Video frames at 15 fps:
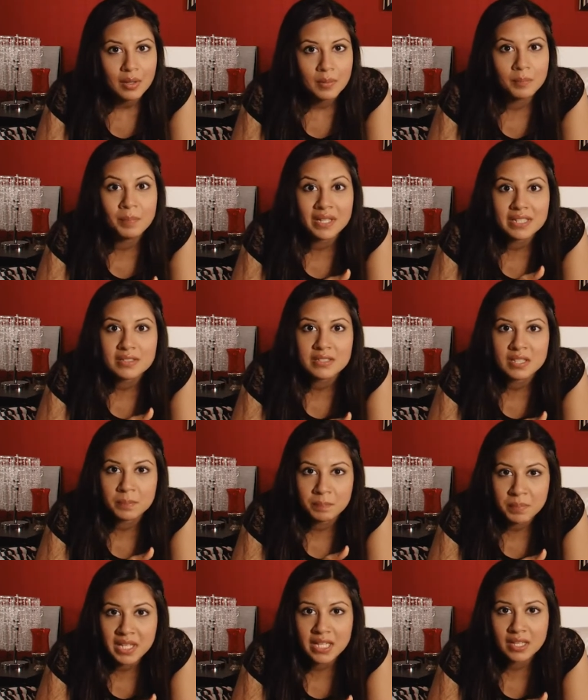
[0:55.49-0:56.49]
But to
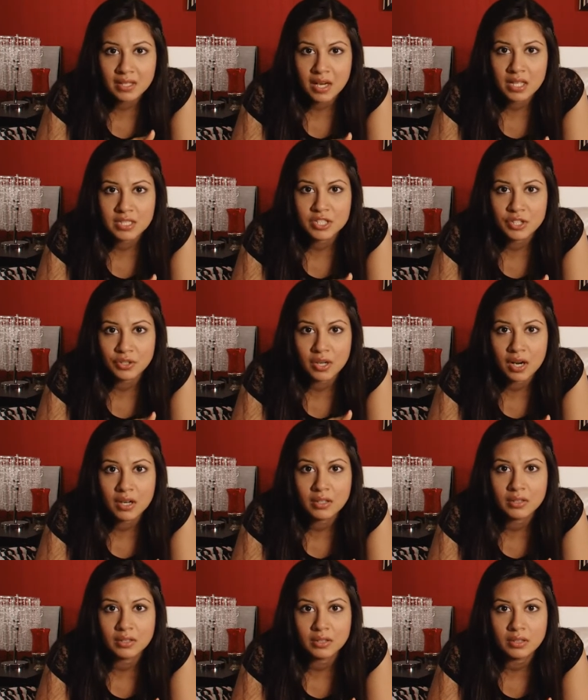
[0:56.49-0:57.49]
be an auntie or
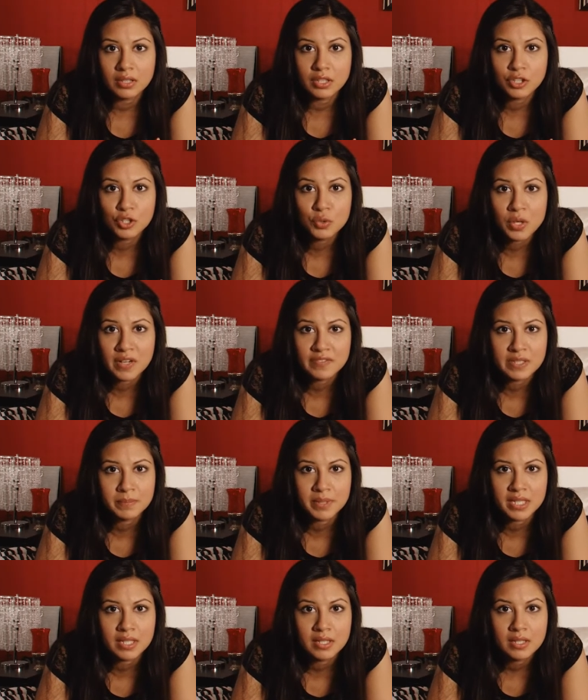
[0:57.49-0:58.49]
uncle, you have to
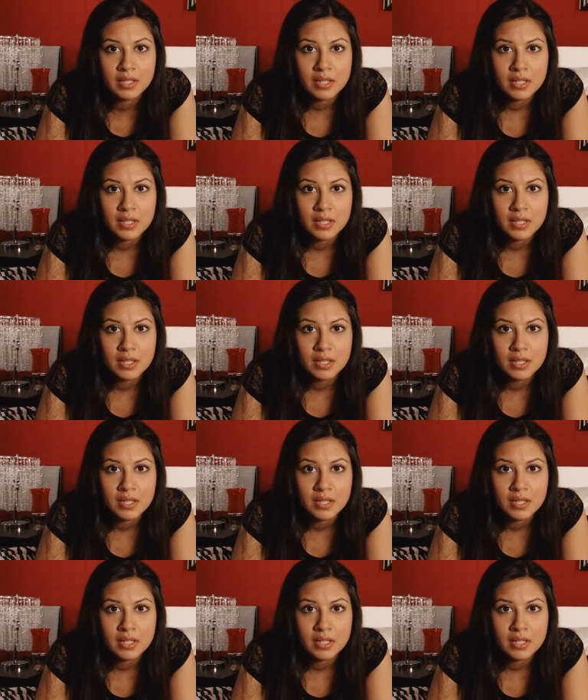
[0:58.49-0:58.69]
be